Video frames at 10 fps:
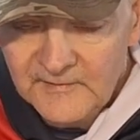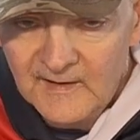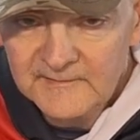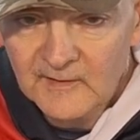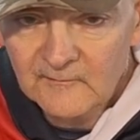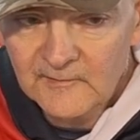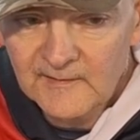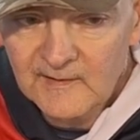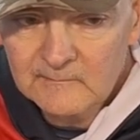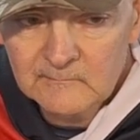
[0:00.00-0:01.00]
side cover
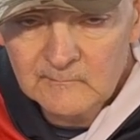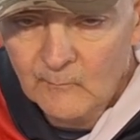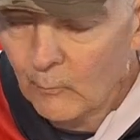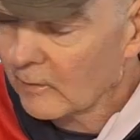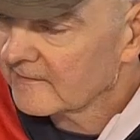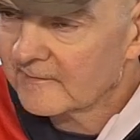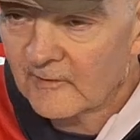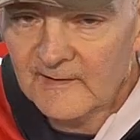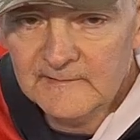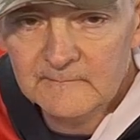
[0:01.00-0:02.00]
there, working
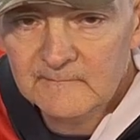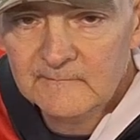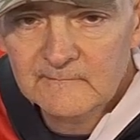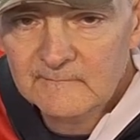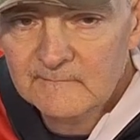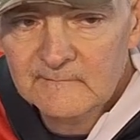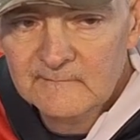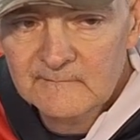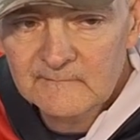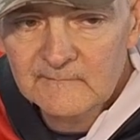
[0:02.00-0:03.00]
great,
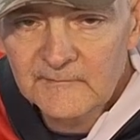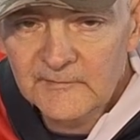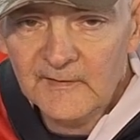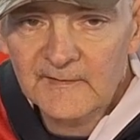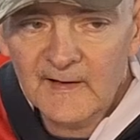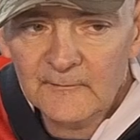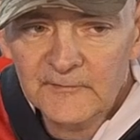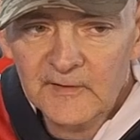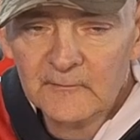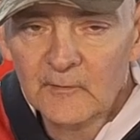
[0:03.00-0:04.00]
sending out
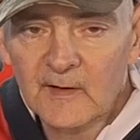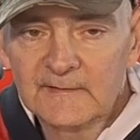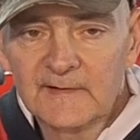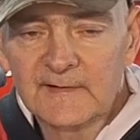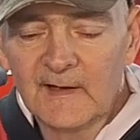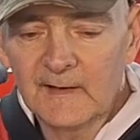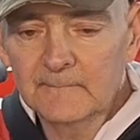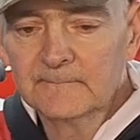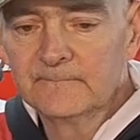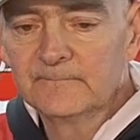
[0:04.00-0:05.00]
signal like they
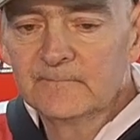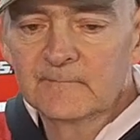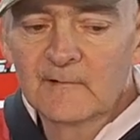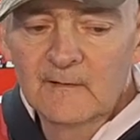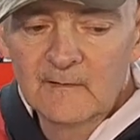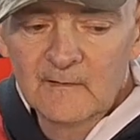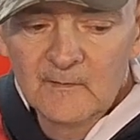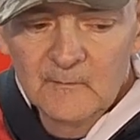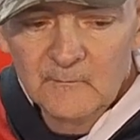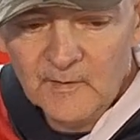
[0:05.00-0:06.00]
can.
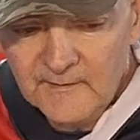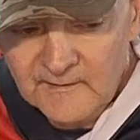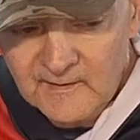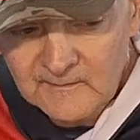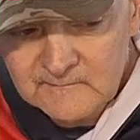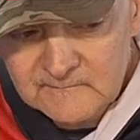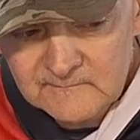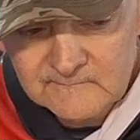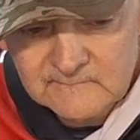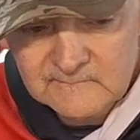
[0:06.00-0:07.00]
But
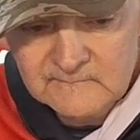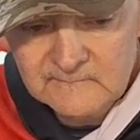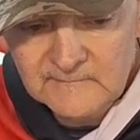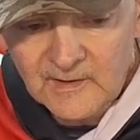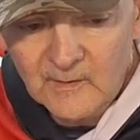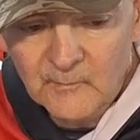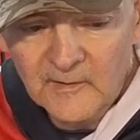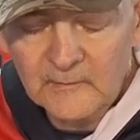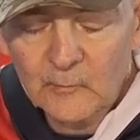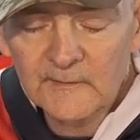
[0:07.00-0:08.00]

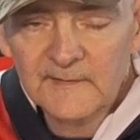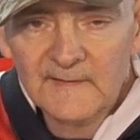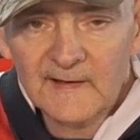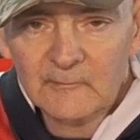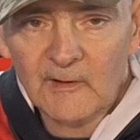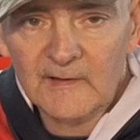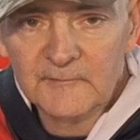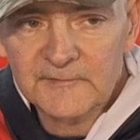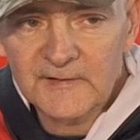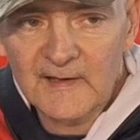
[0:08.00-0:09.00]
bike wasn't in that great
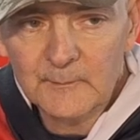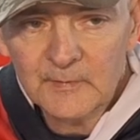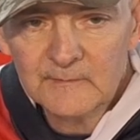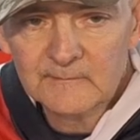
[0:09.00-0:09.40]
of a shape.